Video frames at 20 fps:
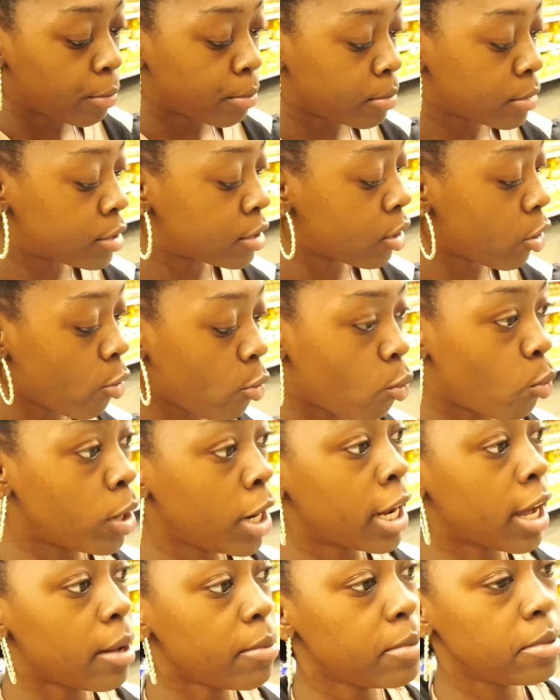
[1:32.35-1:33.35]
So when it
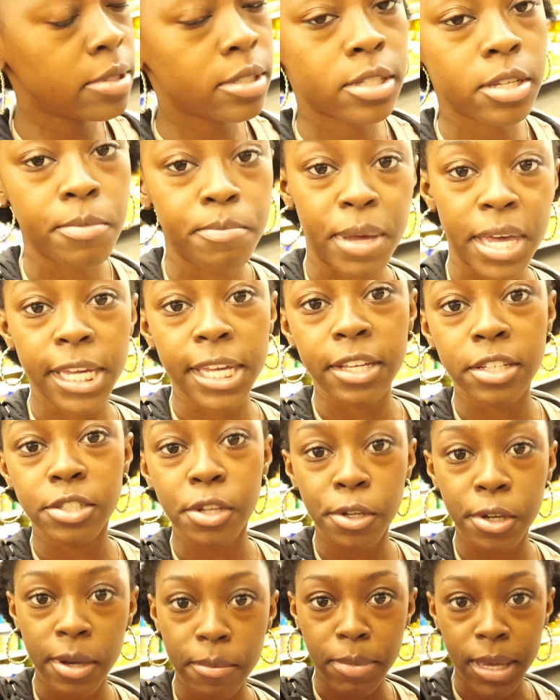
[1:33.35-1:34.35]
comes to baking
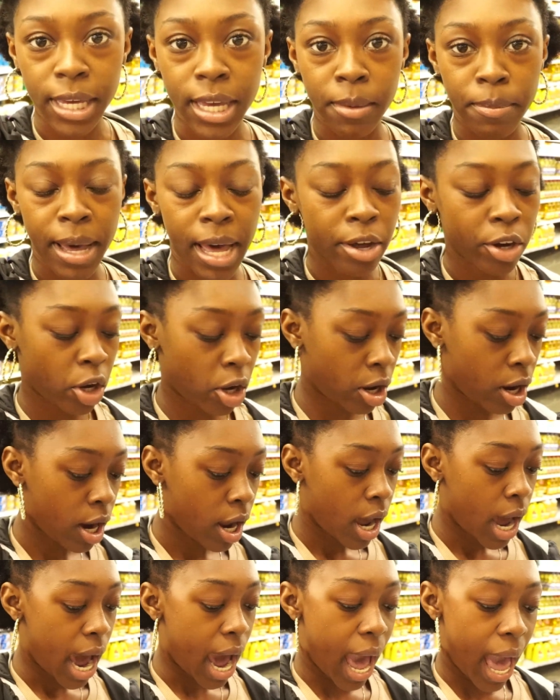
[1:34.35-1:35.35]
soda and baking powder,
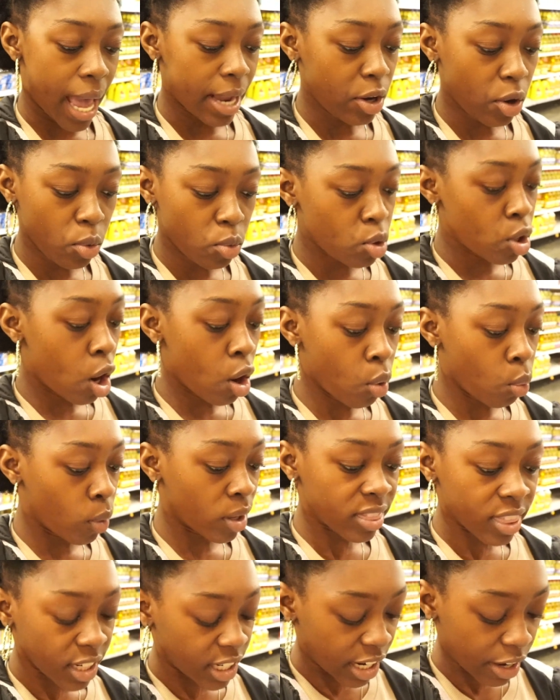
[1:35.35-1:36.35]
I don't know what
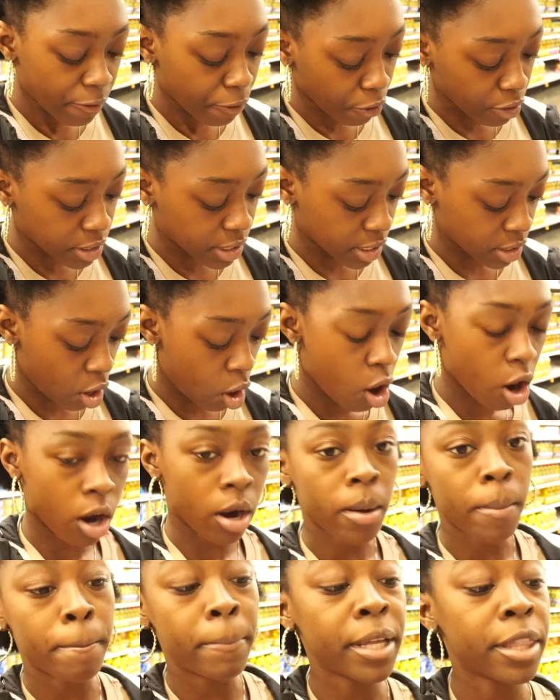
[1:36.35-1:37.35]
the differences
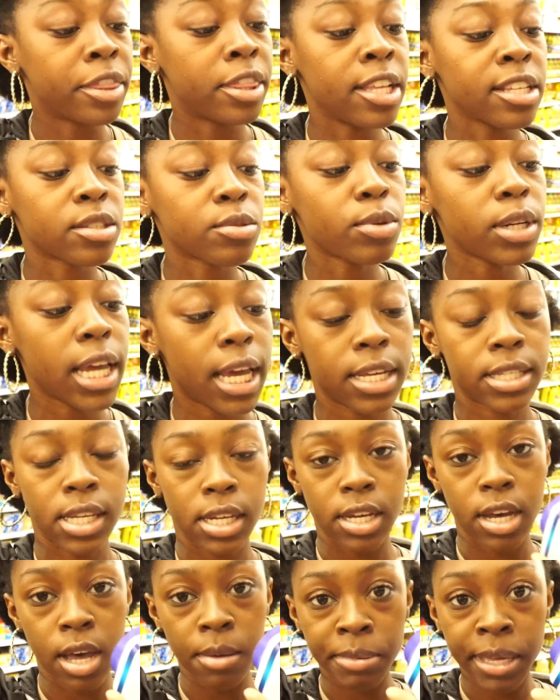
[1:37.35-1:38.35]
are, but this one has a
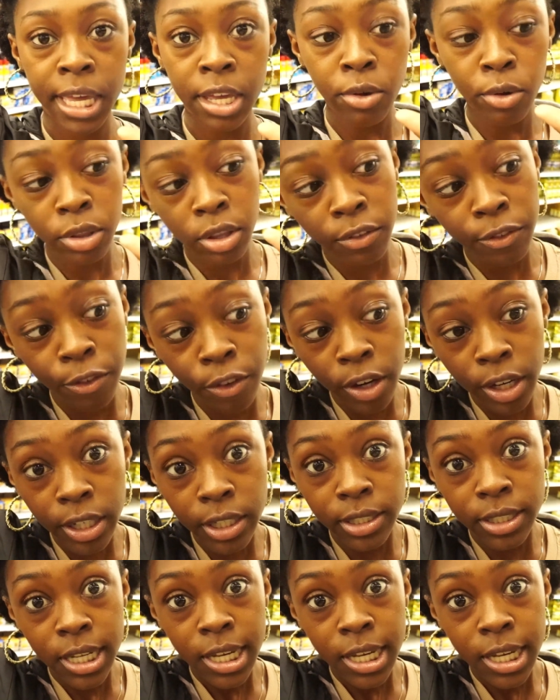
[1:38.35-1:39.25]
cupcake on the front